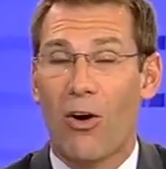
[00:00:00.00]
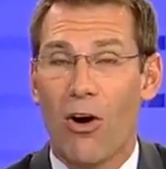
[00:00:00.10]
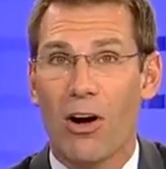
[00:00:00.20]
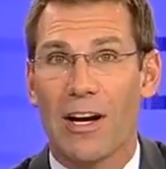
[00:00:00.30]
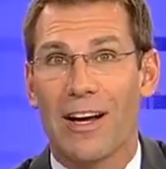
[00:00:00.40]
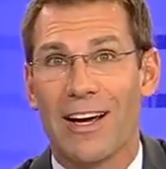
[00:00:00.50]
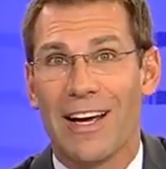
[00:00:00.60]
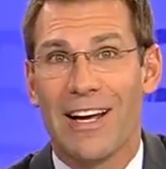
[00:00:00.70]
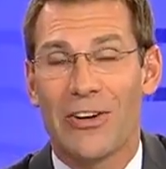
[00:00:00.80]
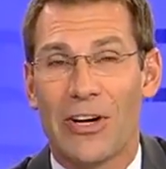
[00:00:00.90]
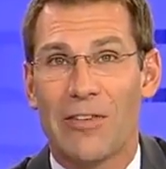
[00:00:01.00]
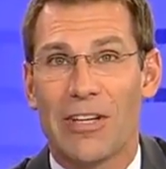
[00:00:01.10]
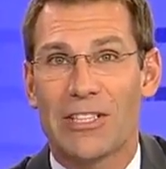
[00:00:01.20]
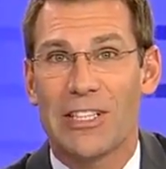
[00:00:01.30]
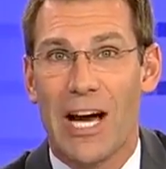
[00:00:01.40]
on. Good
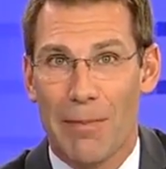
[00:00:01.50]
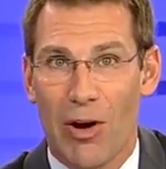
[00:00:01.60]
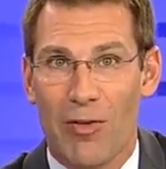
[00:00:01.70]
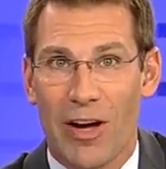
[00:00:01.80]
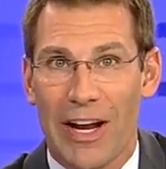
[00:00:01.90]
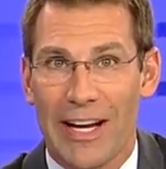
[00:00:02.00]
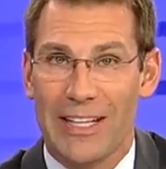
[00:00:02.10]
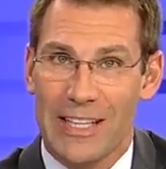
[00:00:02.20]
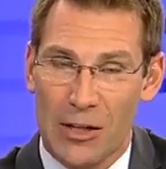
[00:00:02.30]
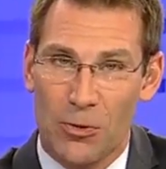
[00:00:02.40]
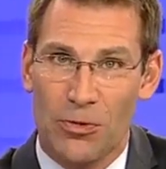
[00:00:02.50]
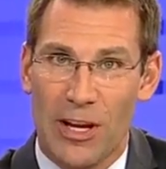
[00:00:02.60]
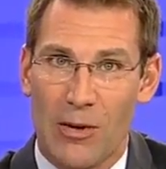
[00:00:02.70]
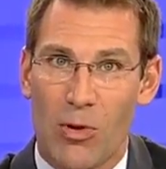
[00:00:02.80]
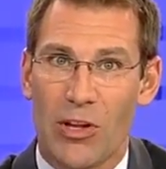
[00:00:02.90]
evening to you. I'm Eric Von Ancken. Thanks for
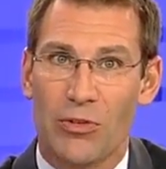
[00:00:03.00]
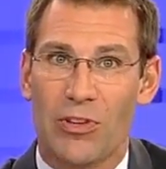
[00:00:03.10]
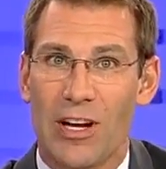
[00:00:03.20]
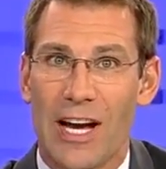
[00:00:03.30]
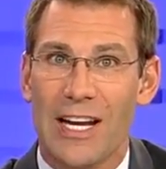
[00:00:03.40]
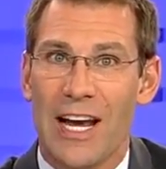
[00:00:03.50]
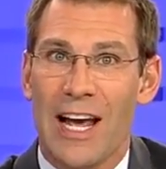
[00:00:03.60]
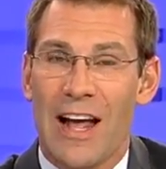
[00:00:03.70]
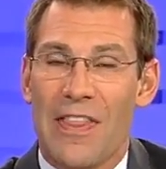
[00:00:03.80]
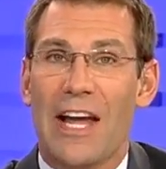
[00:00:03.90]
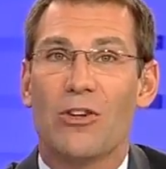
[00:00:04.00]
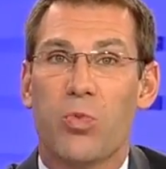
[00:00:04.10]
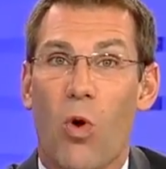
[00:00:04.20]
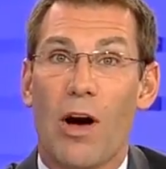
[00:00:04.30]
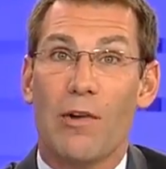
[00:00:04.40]
staying with us tonight. That is
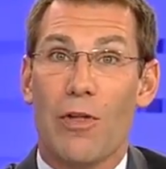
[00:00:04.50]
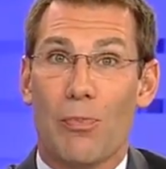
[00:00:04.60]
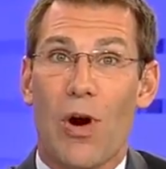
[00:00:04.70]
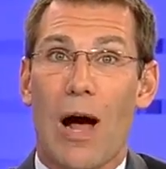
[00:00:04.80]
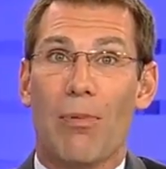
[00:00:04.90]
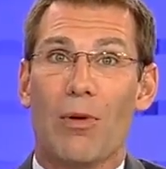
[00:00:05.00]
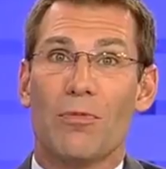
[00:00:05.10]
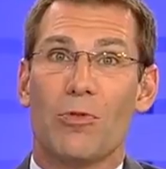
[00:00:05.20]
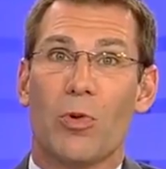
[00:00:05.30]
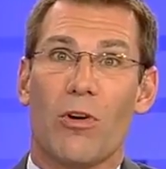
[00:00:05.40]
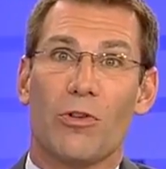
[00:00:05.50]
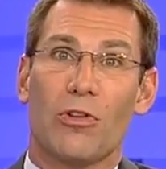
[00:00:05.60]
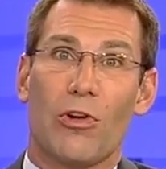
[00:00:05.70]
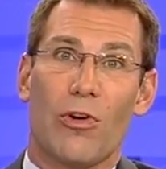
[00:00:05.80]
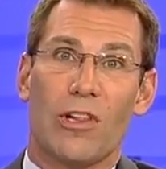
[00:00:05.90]
one of the problems. We're also
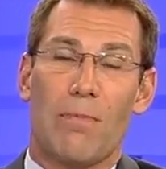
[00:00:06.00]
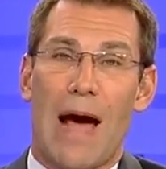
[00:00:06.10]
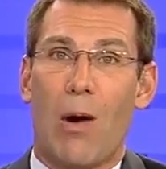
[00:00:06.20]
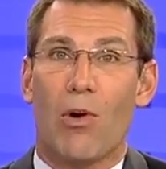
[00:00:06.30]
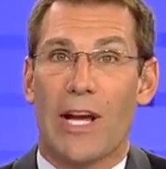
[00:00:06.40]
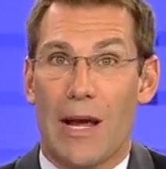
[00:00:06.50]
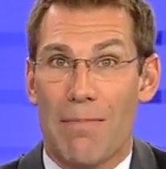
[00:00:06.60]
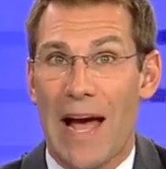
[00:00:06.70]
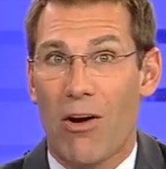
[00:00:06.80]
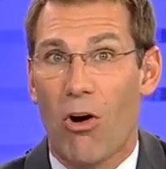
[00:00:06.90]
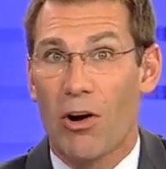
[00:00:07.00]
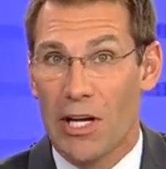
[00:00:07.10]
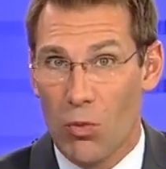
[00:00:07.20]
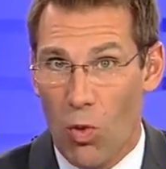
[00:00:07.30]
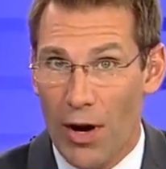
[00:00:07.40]
learning the power came back on
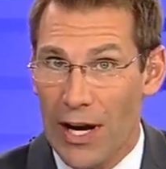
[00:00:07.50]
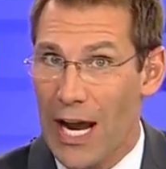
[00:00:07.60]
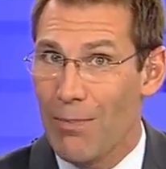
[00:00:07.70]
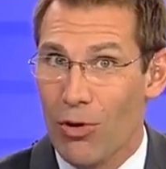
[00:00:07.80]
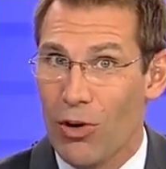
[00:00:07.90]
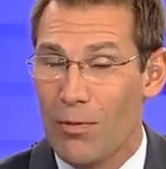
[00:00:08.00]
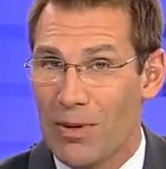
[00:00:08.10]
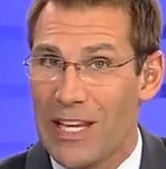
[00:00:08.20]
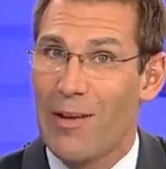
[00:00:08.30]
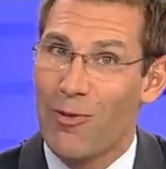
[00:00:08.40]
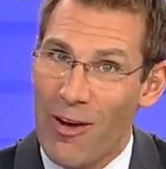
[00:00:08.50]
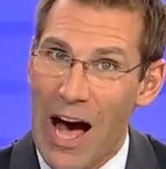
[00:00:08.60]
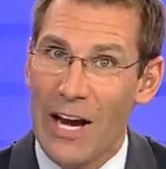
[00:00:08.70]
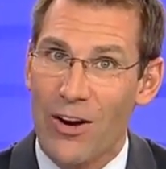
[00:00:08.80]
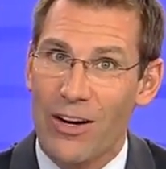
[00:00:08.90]
in one neighborhood, but then a
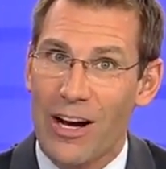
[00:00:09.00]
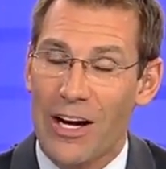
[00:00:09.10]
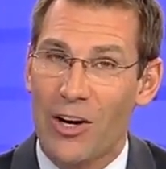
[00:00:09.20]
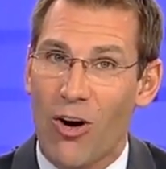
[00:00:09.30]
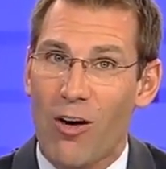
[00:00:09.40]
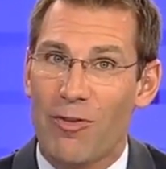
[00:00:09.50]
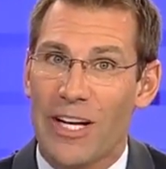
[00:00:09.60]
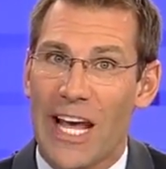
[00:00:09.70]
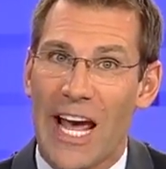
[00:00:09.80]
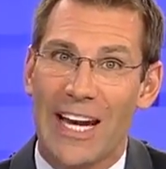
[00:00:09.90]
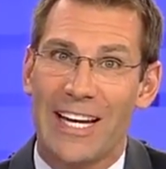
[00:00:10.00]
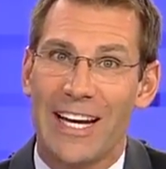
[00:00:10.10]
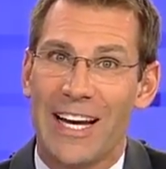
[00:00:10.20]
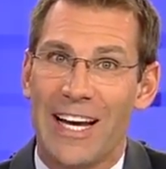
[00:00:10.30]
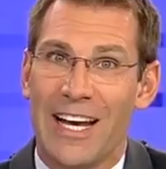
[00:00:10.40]
fire cut it off again.
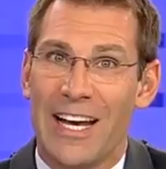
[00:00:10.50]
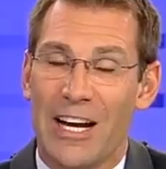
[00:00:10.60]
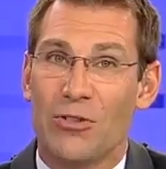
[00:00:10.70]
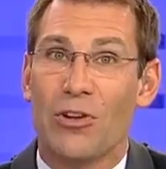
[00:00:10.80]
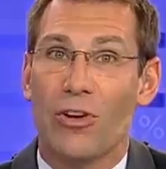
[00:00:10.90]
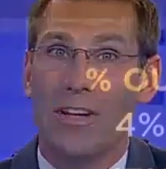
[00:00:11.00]
Here's a look